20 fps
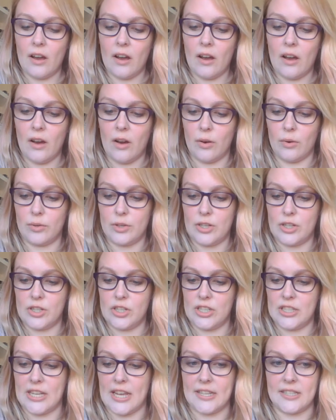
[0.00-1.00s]
"Oh,"
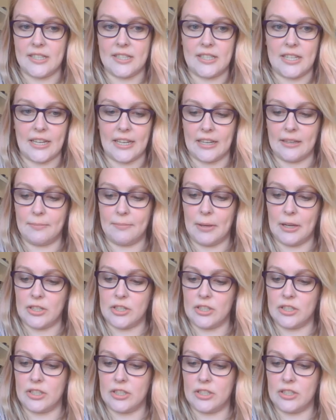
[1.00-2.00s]
she said, taking
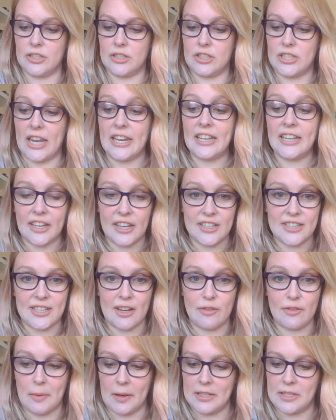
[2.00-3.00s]

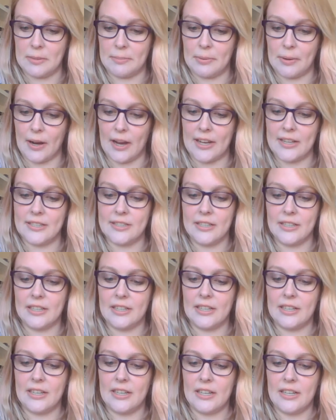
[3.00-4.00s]
herself by surprise.
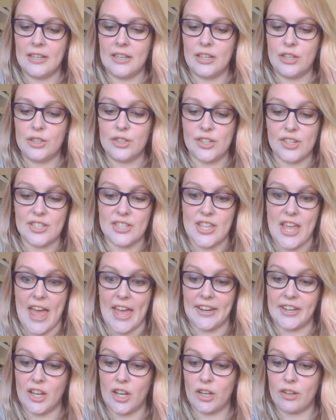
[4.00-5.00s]
Just
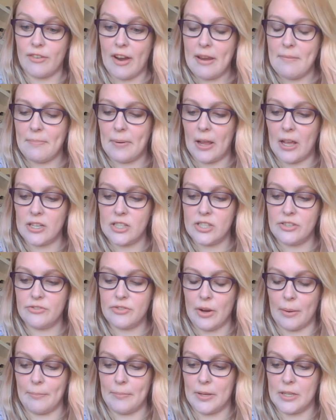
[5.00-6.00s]
then, a great blast of
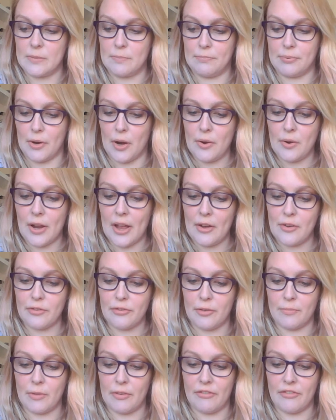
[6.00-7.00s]
trumpets broke out
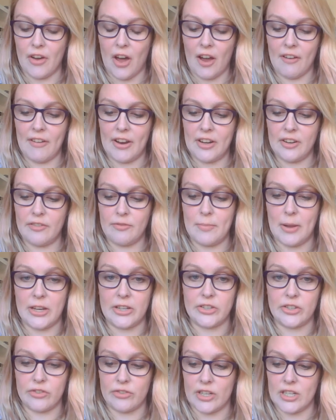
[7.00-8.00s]
from the far end of
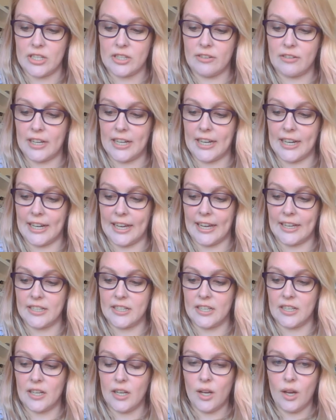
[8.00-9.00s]
Main Street, Creakerland.
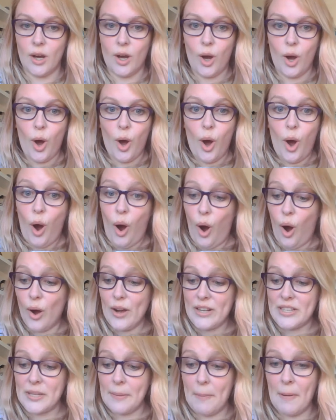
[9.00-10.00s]

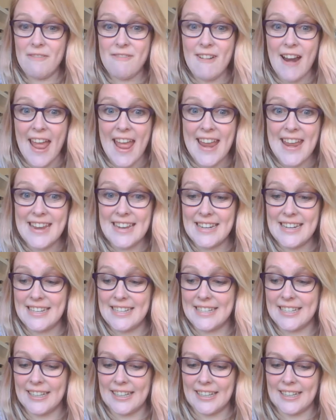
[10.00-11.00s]
"Oh, it's a
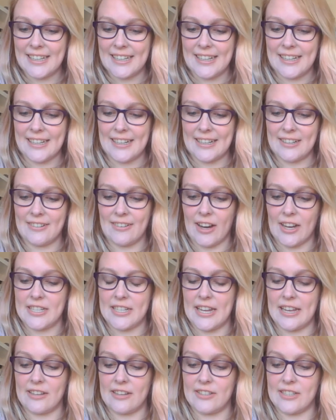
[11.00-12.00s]
parade!" cried
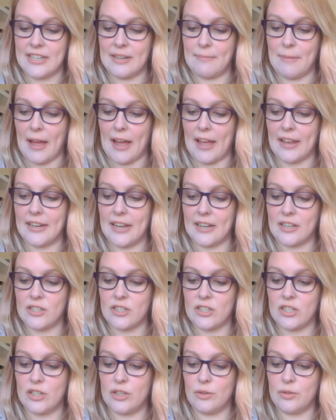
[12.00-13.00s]
an elderly man
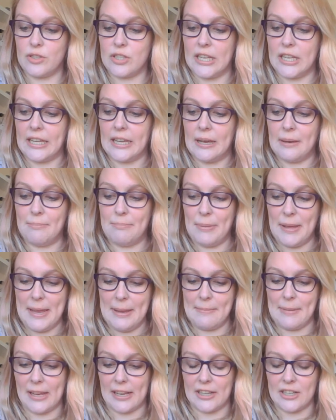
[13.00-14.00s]
next to Lucy,
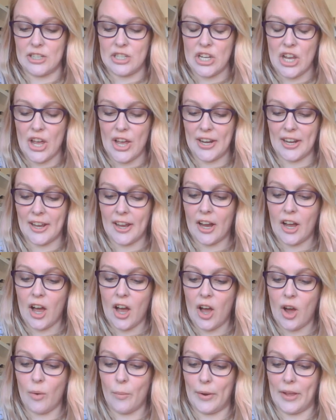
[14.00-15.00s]
beaming and turning a
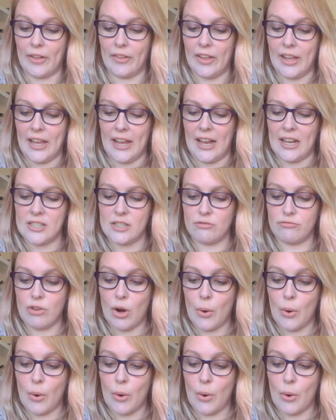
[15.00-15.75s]
cartwheel as a